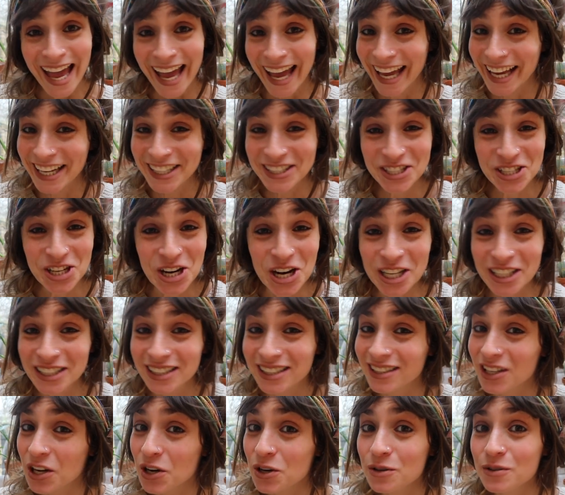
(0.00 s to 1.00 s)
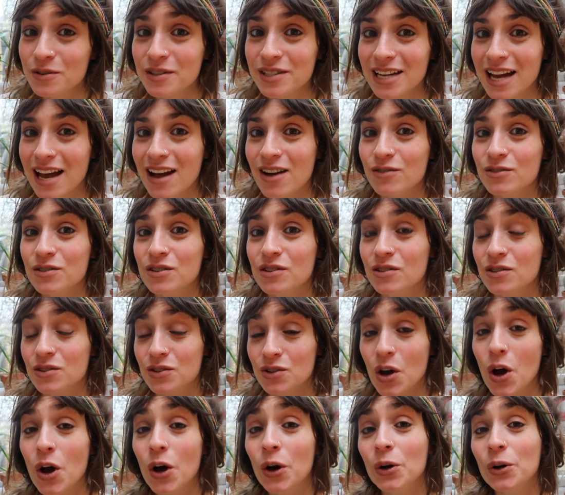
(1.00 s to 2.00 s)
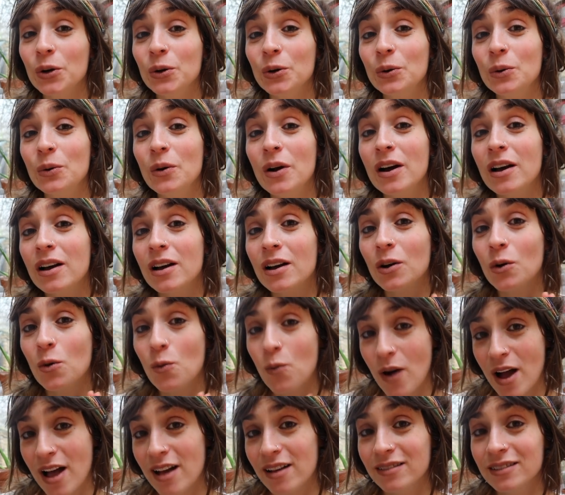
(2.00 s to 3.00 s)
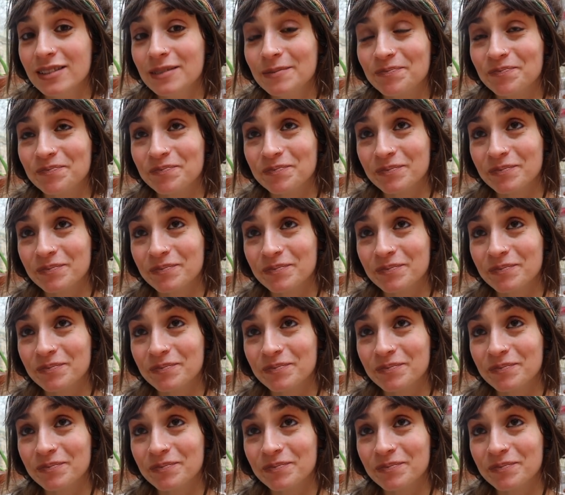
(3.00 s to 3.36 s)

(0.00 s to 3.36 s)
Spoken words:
It just goes down so well.